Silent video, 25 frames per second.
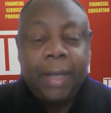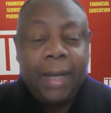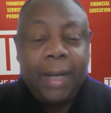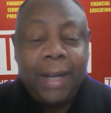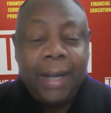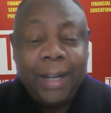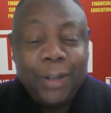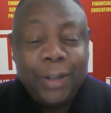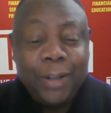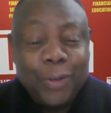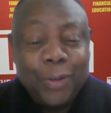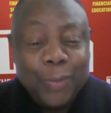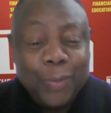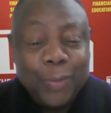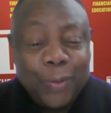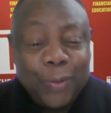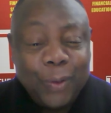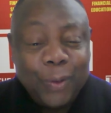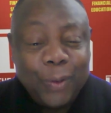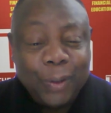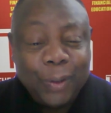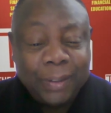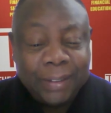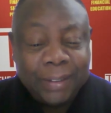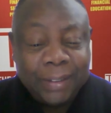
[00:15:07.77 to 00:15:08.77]
I need to move
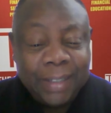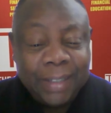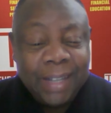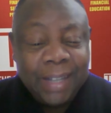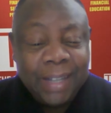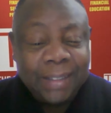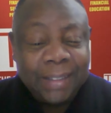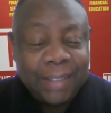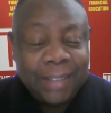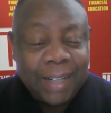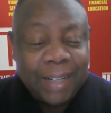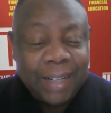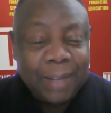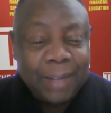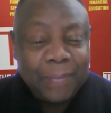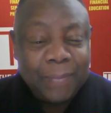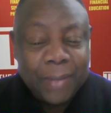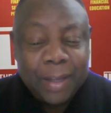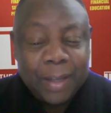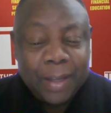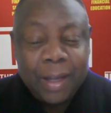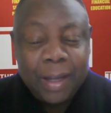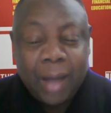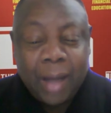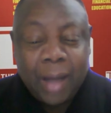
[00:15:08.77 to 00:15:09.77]
on. Yes, Saddam.
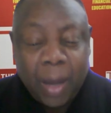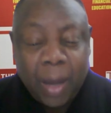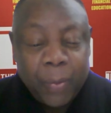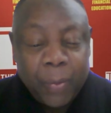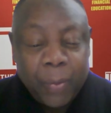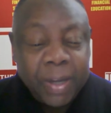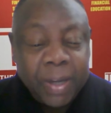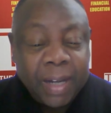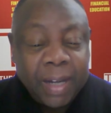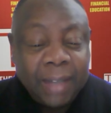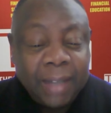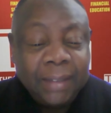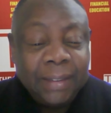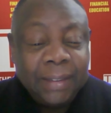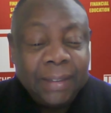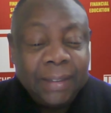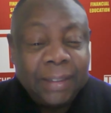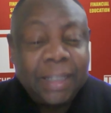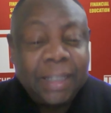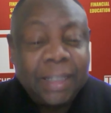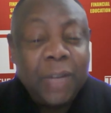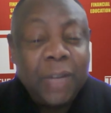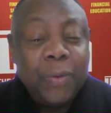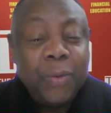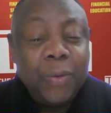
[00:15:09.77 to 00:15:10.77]
Are we done?
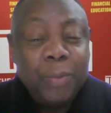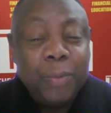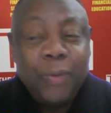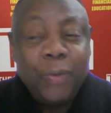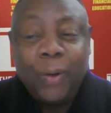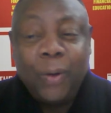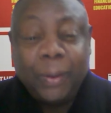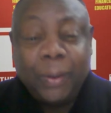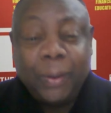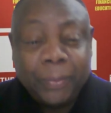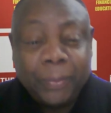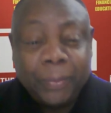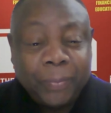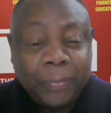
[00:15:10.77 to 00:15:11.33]
Can we move on?